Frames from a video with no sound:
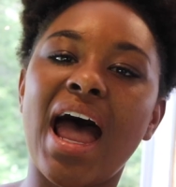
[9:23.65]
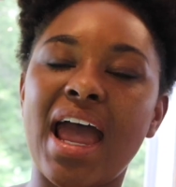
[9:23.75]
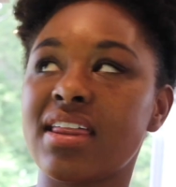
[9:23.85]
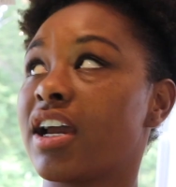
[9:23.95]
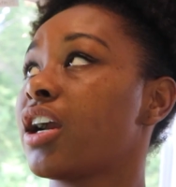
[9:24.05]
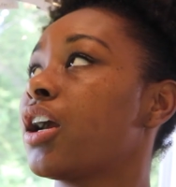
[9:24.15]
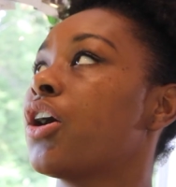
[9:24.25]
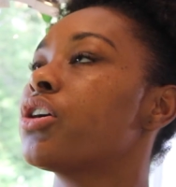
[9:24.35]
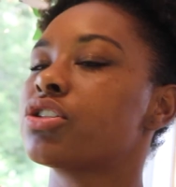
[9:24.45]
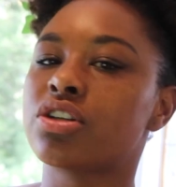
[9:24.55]
Hi there.
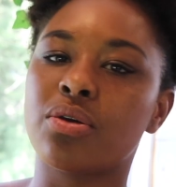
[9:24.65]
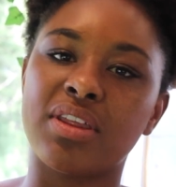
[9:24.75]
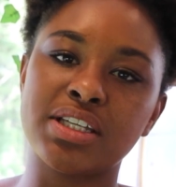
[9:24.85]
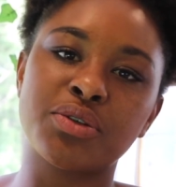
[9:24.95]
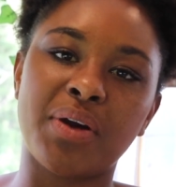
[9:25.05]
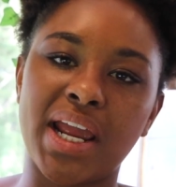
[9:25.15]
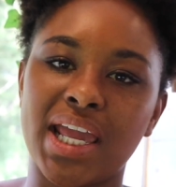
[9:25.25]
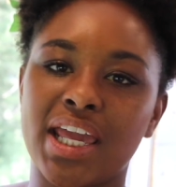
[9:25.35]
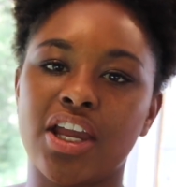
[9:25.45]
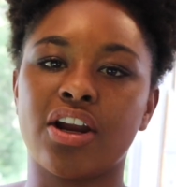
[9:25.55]
So this right
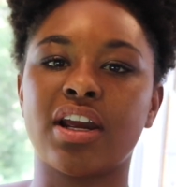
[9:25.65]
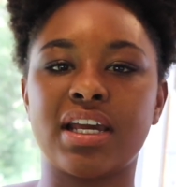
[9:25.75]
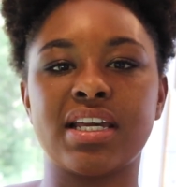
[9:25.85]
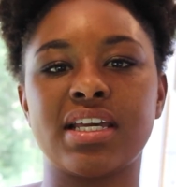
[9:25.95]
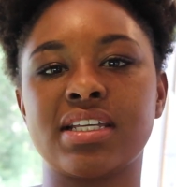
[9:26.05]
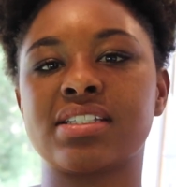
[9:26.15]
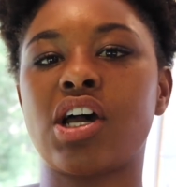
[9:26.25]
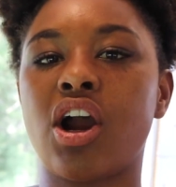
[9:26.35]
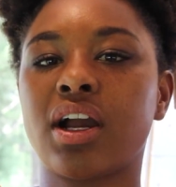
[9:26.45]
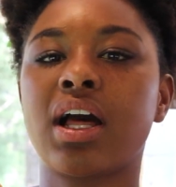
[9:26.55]
here is
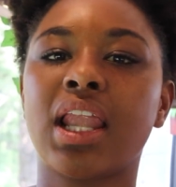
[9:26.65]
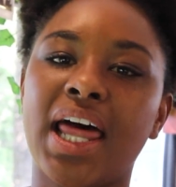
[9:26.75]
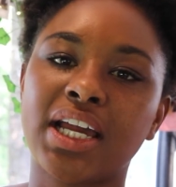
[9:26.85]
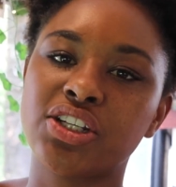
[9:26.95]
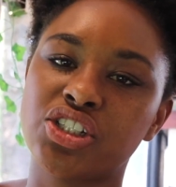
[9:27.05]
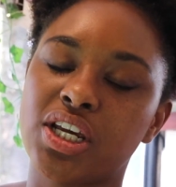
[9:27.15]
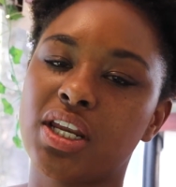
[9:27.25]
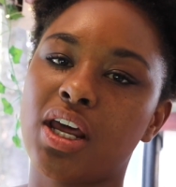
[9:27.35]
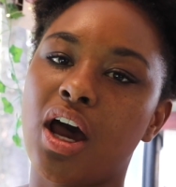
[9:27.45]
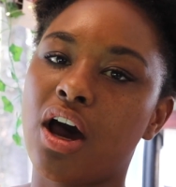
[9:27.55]
our
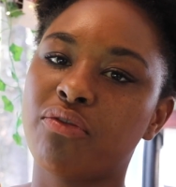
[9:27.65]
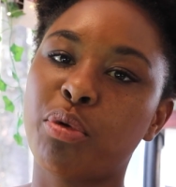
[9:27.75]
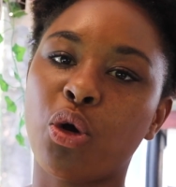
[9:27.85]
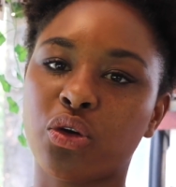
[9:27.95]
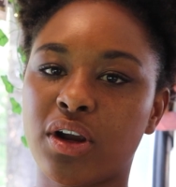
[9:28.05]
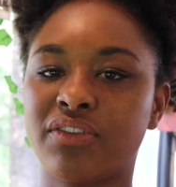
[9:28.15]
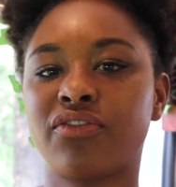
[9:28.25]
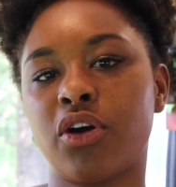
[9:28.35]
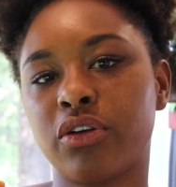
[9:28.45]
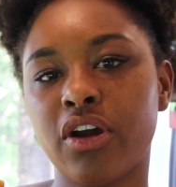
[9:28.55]
collection of Polaroid
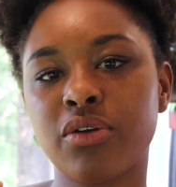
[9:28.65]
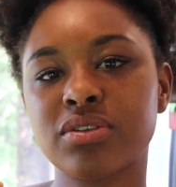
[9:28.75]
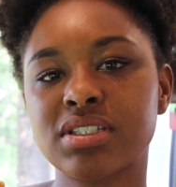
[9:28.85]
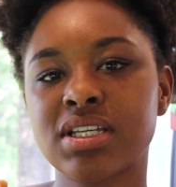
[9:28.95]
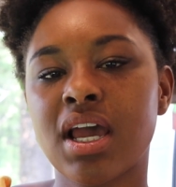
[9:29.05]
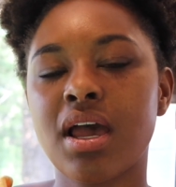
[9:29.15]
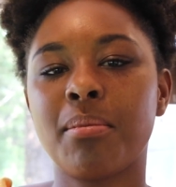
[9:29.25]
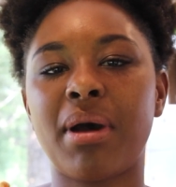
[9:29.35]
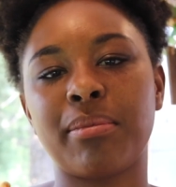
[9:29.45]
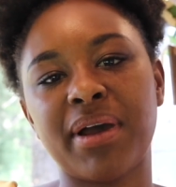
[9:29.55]
photos.
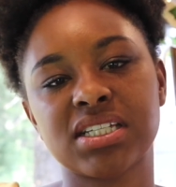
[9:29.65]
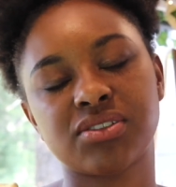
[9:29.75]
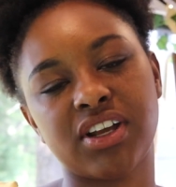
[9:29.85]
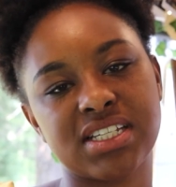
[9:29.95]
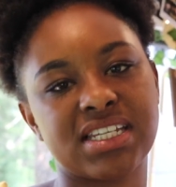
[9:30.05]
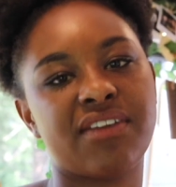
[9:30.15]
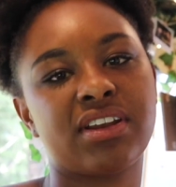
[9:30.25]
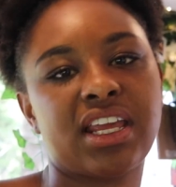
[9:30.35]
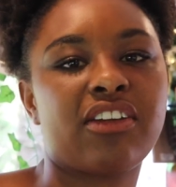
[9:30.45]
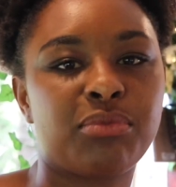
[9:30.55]
My best friend
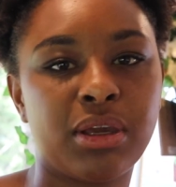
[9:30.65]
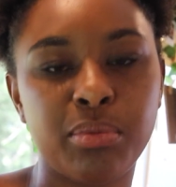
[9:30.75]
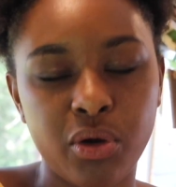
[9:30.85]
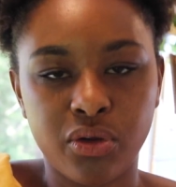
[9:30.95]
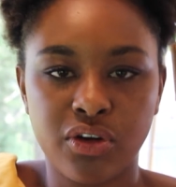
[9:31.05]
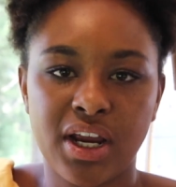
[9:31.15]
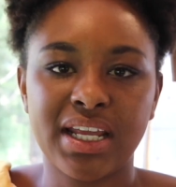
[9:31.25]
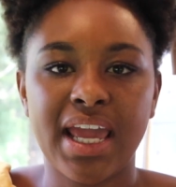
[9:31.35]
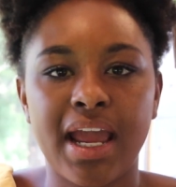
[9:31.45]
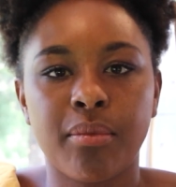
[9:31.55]
Devin gave me a Polaroid
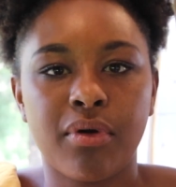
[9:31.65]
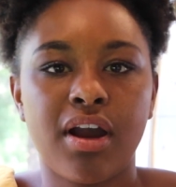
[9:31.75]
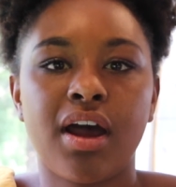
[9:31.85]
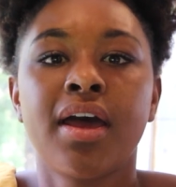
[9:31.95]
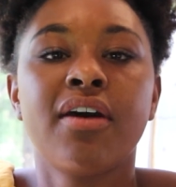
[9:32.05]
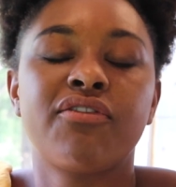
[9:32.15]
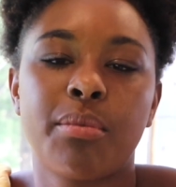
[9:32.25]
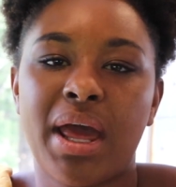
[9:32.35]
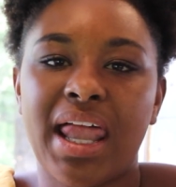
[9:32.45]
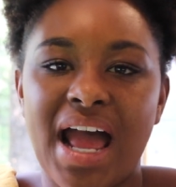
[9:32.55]
camera for
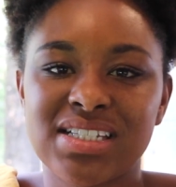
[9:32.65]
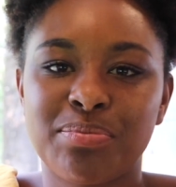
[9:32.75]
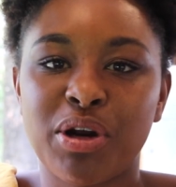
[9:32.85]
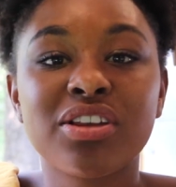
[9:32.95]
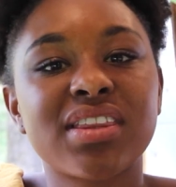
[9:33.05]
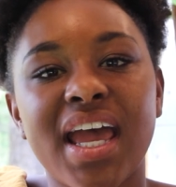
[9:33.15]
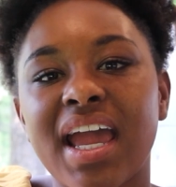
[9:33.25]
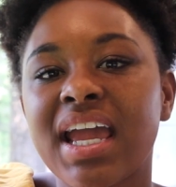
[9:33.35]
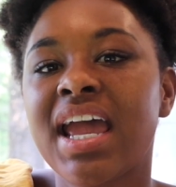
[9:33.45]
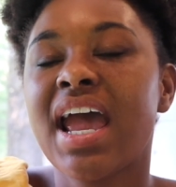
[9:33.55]
my last
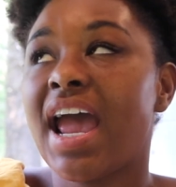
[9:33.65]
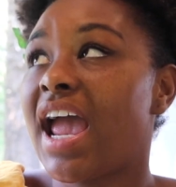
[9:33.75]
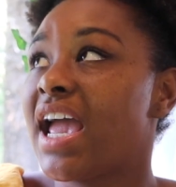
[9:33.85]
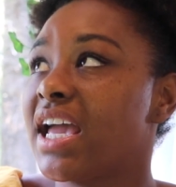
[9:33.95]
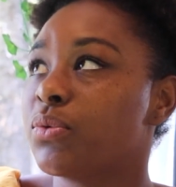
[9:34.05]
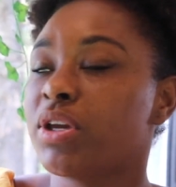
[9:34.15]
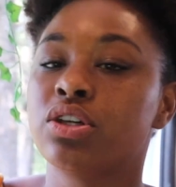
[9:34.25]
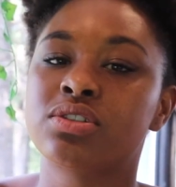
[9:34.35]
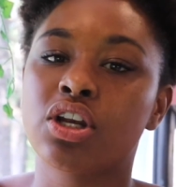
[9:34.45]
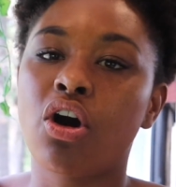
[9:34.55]
birthday, and we
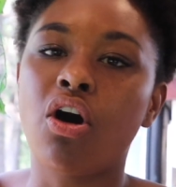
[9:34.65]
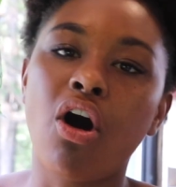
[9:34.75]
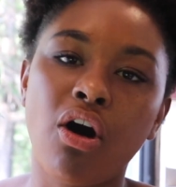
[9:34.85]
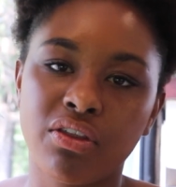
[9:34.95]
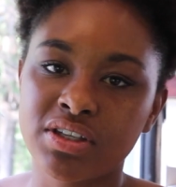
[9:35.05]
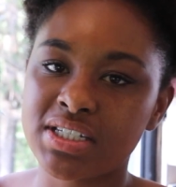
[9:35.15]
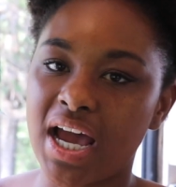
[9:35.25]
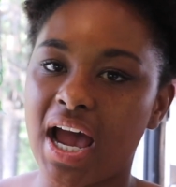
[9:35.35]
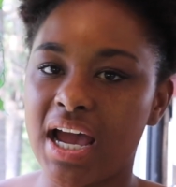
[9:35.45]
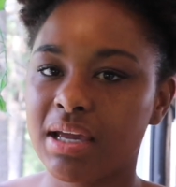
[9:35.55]
use it all the
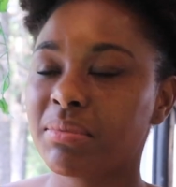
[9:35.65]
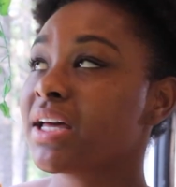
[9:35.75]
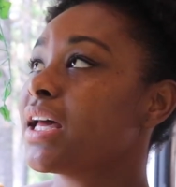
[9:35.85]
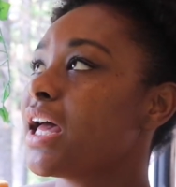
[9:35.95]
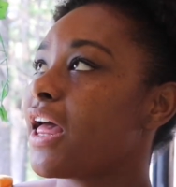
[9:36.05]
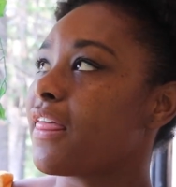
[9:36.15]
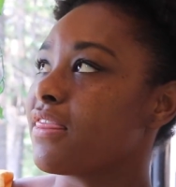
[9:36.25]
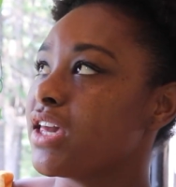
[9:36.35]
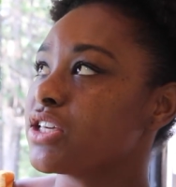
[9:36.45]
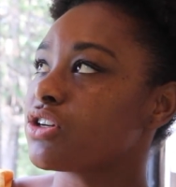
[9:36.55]
time.
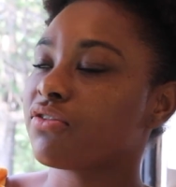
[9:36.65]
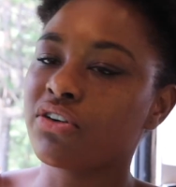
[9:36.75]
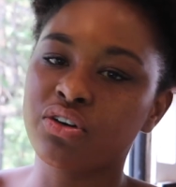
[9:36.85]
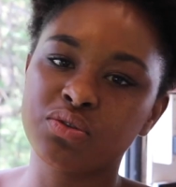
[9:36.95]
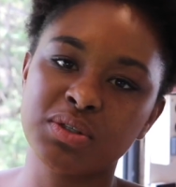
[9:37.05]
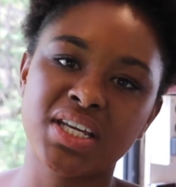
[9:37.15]
These are photos we